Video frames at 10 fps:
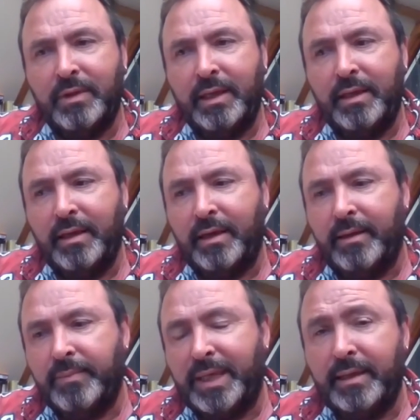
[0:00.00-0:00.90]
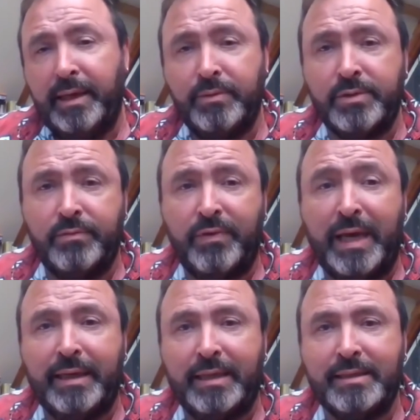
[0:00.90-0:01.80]
the canals of
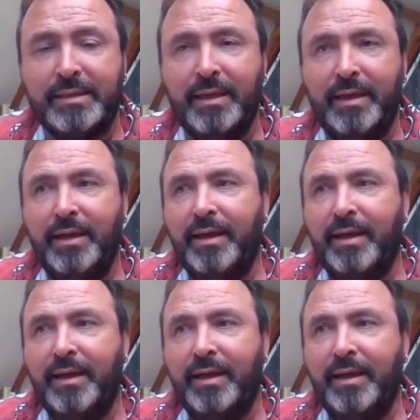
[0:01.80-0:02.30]
Venice,